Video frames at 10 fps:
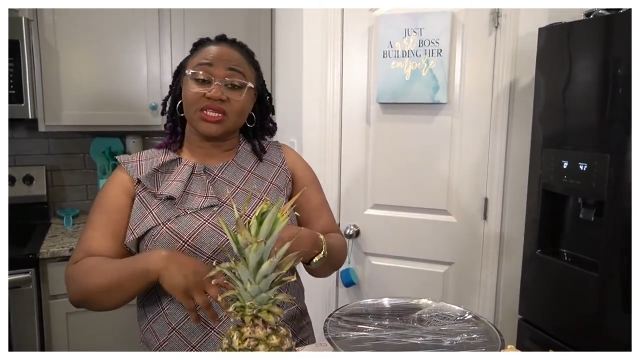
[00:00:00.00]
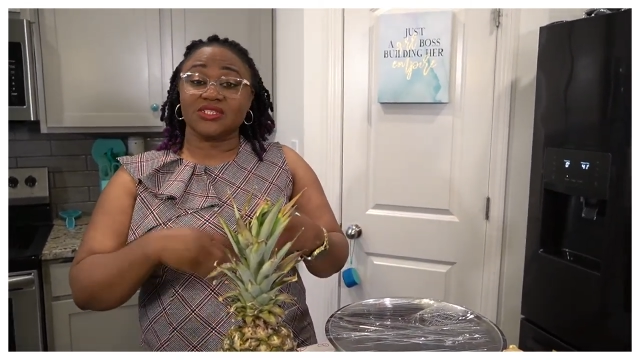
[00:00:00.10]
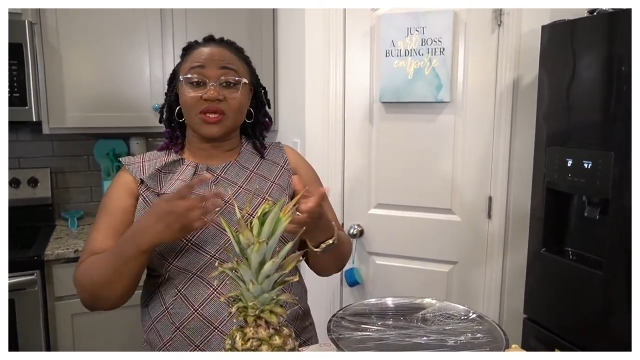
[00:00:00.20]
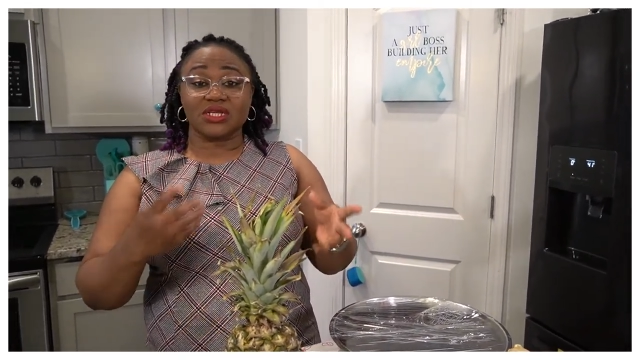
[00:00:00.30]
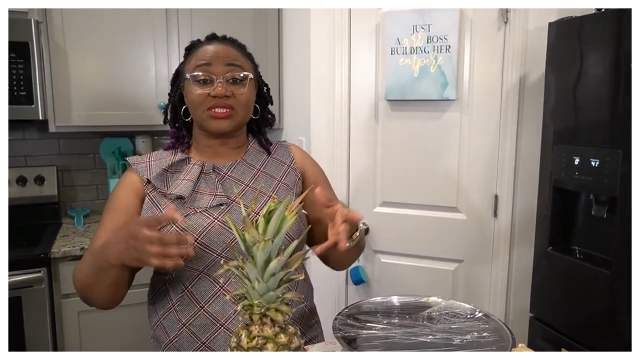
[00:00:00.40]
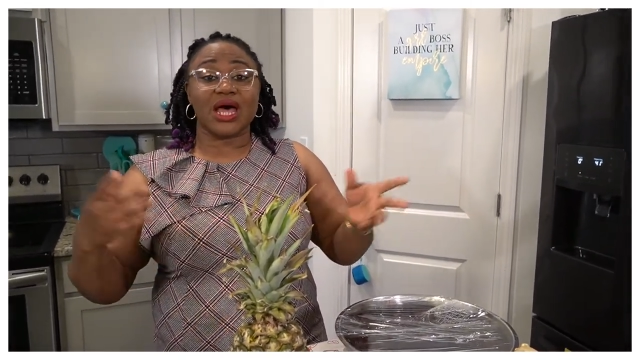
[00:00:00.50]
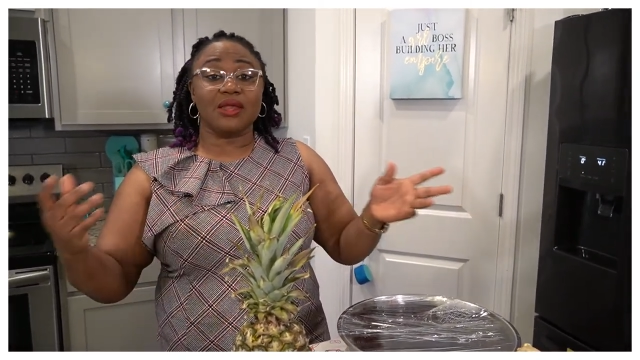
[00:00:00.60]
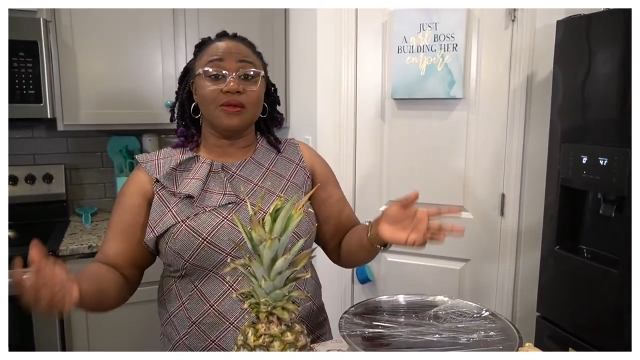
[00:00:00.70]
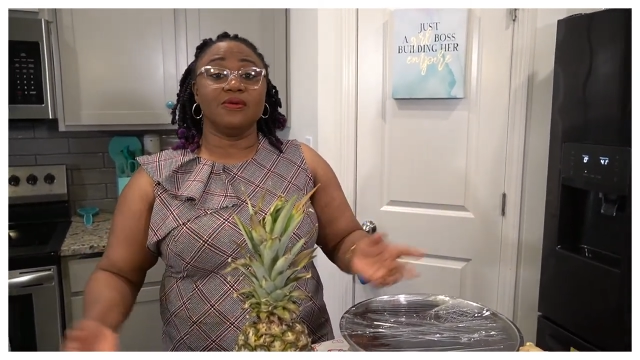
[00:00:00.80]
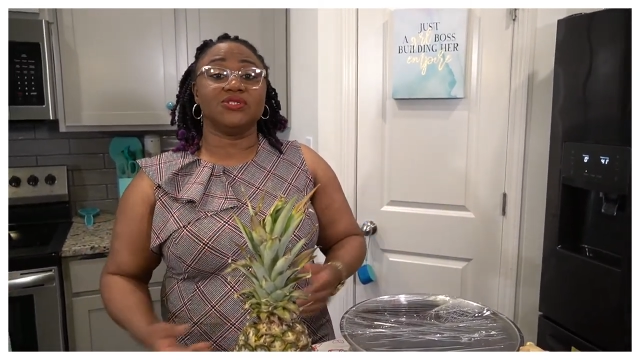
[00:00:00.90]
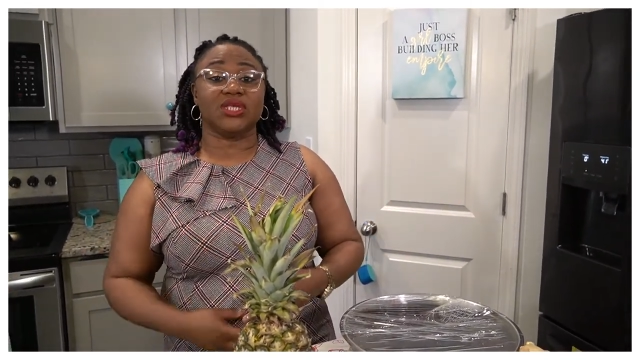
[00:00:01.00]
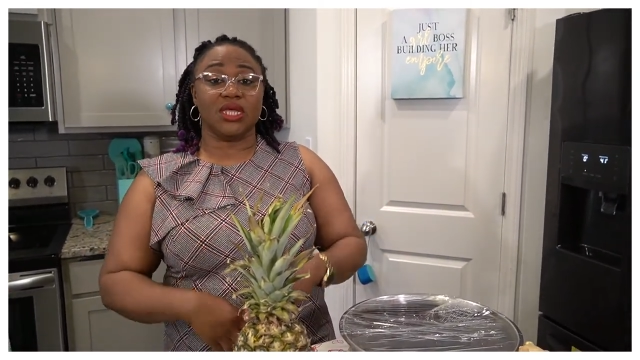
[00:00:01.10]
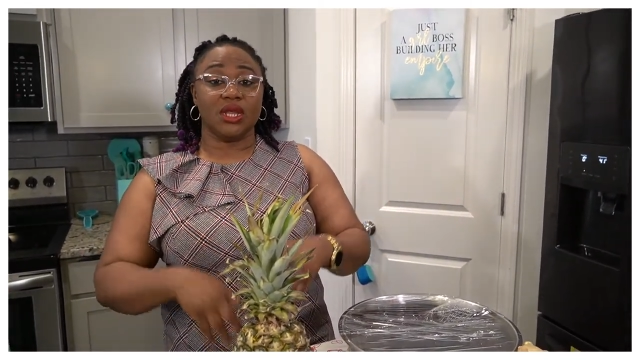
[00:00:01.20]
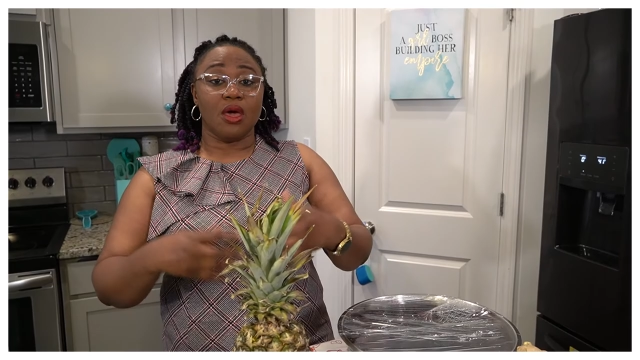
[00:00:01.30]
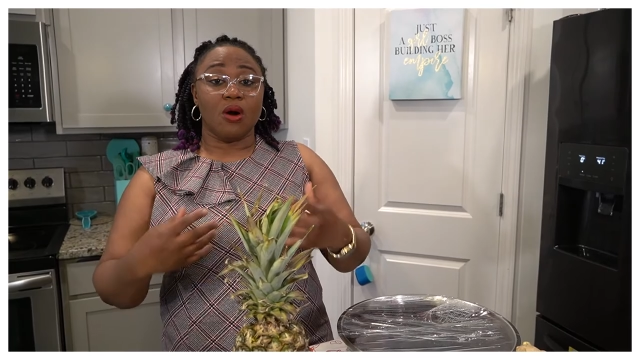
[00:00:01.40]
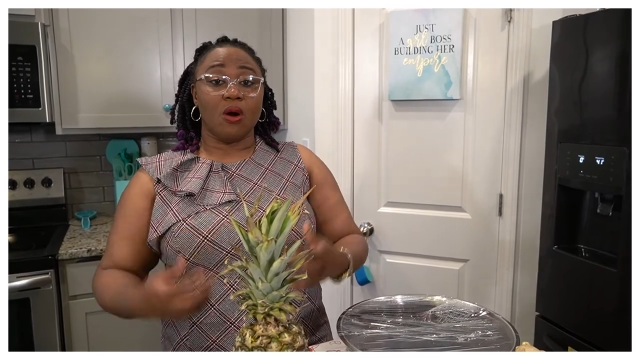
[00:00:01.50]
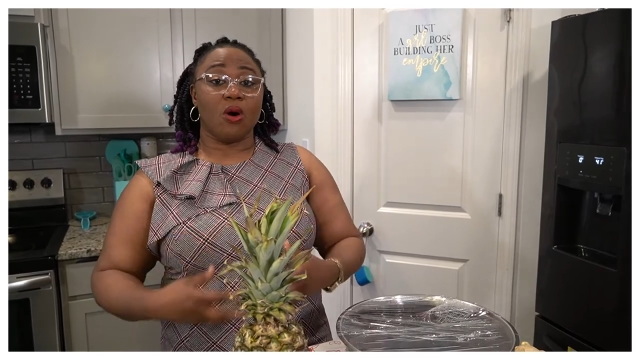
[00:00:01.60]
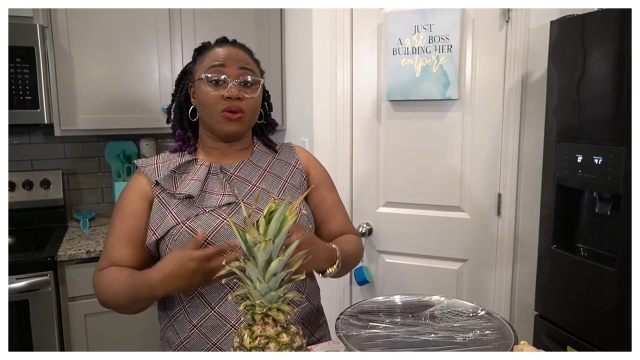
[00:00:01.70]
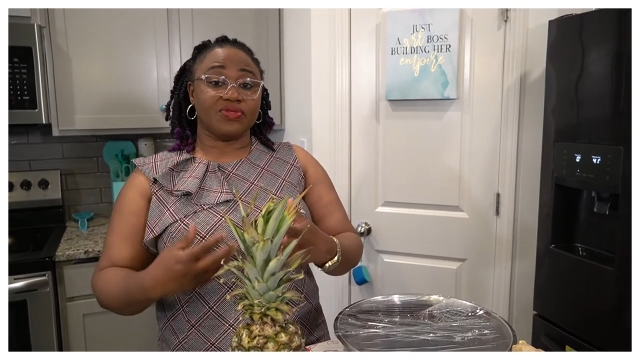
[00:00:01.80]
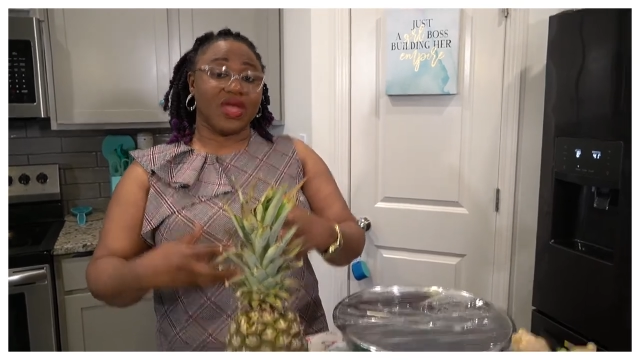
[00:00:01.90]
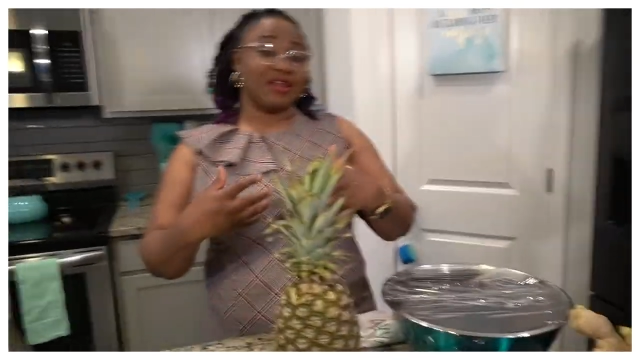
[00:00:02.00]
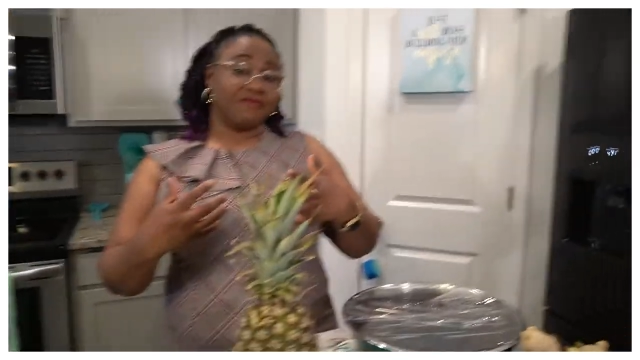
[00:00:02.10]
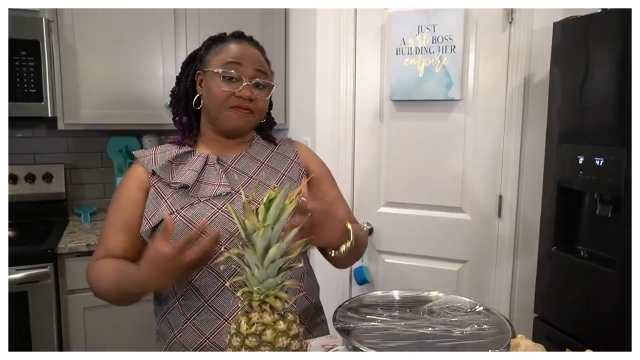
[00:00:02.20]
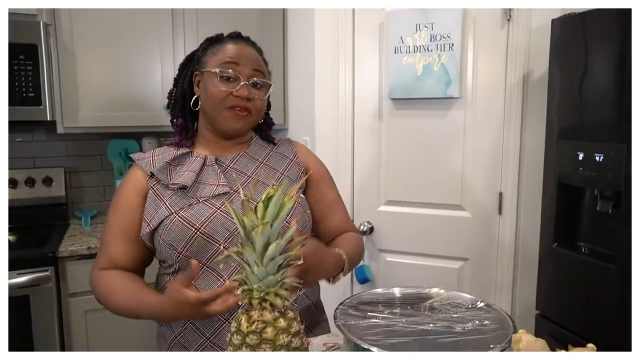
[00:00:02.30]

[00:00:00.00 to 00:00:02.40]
it's gonna start losing all that